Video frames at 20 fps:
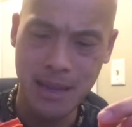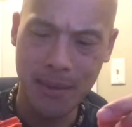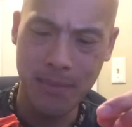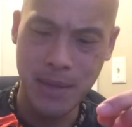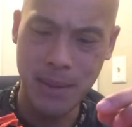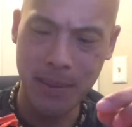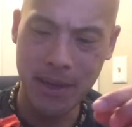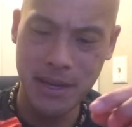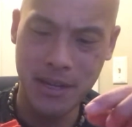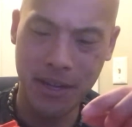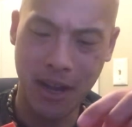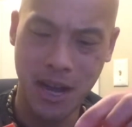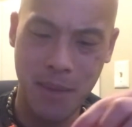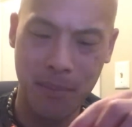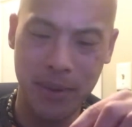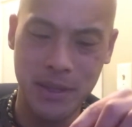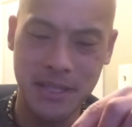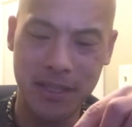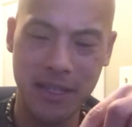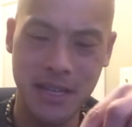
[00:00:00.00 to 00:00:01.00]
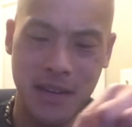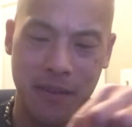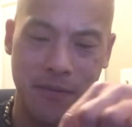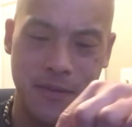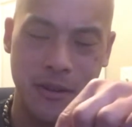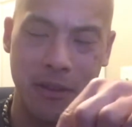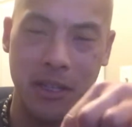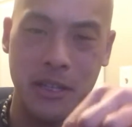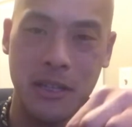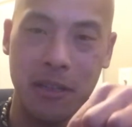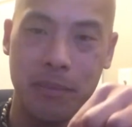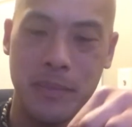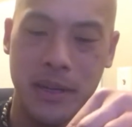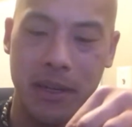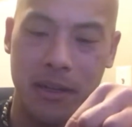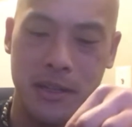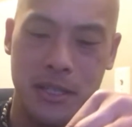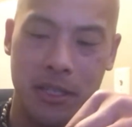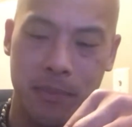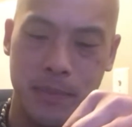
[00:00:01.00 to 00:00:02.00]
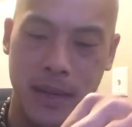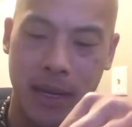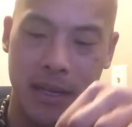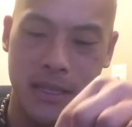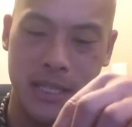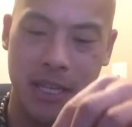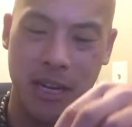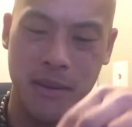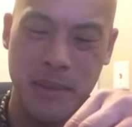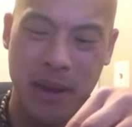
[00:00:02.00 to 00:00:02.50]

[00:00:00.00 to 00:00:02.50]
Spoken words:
maybe compensate for a little bit of space here,